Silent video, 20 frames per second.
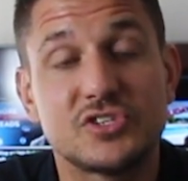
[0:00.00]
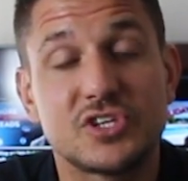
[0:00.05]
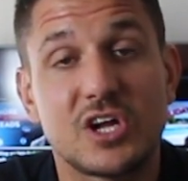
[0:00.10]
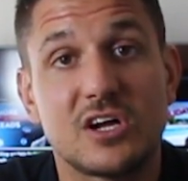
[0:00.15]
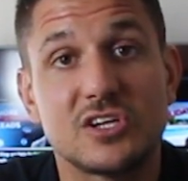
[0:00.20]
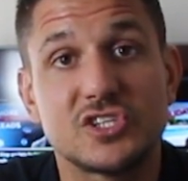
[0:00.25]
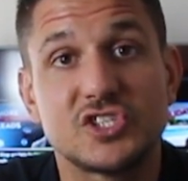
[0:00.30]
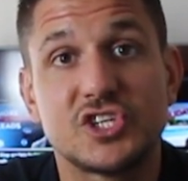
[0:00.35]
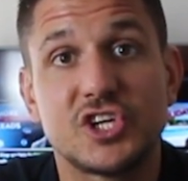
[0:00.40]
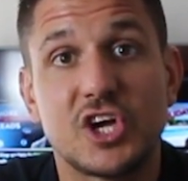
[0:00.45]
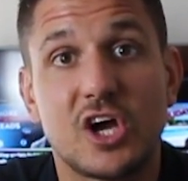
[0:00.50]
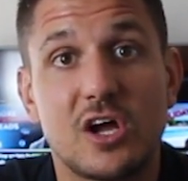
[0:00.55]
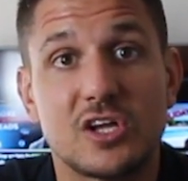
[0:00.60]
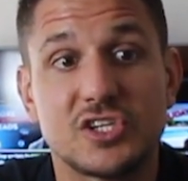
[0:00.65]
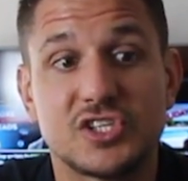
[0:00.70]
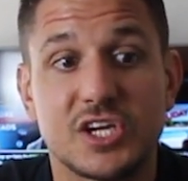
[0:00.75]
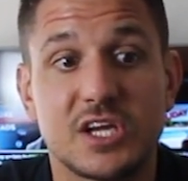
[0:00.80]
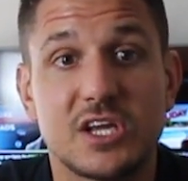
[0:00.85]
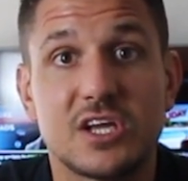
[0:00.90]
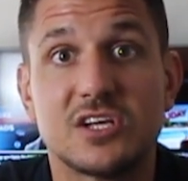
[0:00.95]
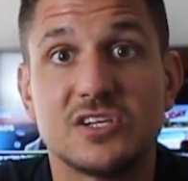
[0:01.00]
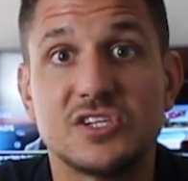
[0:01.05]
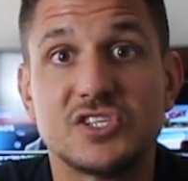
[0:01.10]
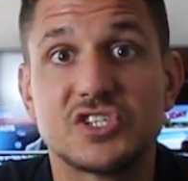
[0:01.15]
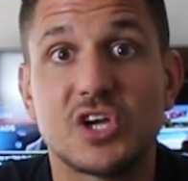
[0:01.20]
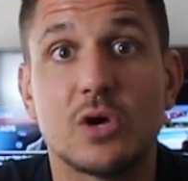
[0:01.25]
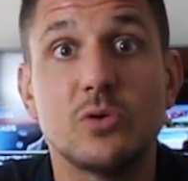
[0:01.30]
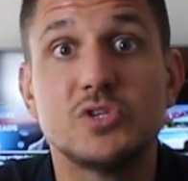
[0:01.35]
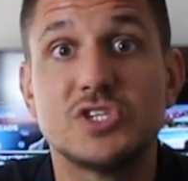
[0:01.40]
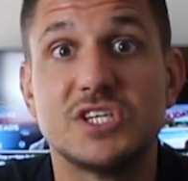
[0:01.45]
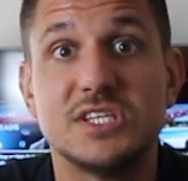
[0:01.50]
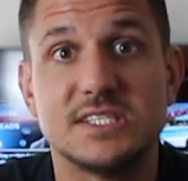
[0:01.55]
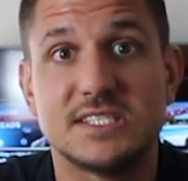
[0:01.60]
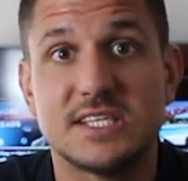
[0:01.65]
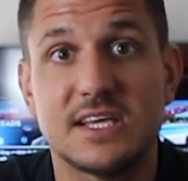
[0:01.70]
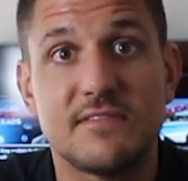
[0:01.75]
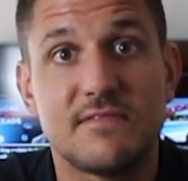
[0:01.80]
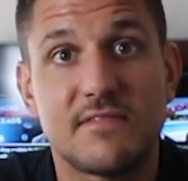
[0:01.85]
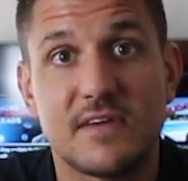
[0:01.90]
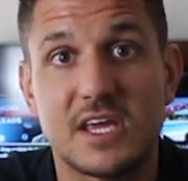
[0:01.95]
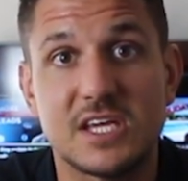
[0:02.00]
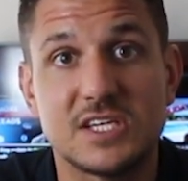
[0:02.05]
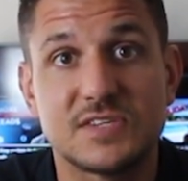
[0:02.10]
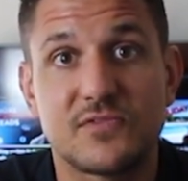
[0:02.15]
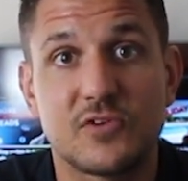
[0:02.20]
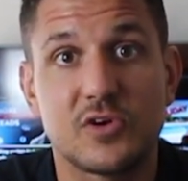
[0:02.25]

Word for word: start charging consultancy fees,